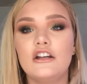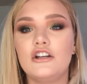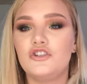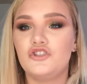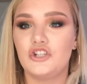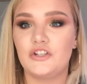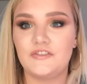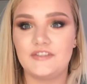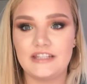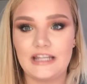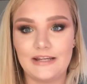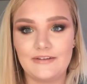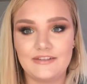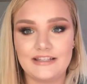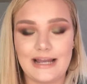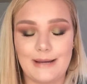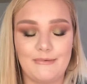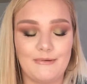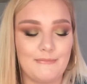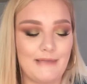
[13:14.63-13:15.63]
Just saves
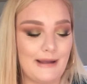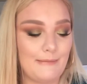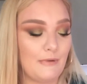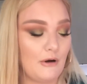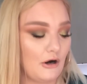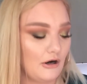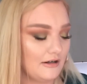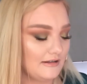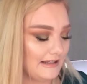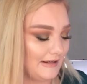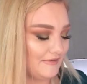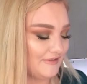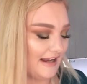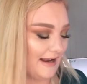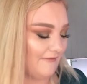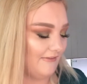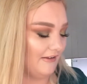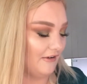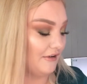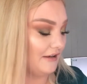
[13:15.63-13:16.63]
time on my part, saves time
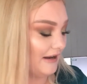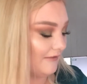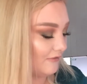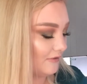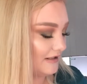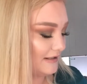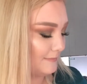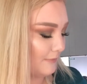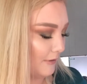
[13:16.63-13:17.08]
I feel like on everyone's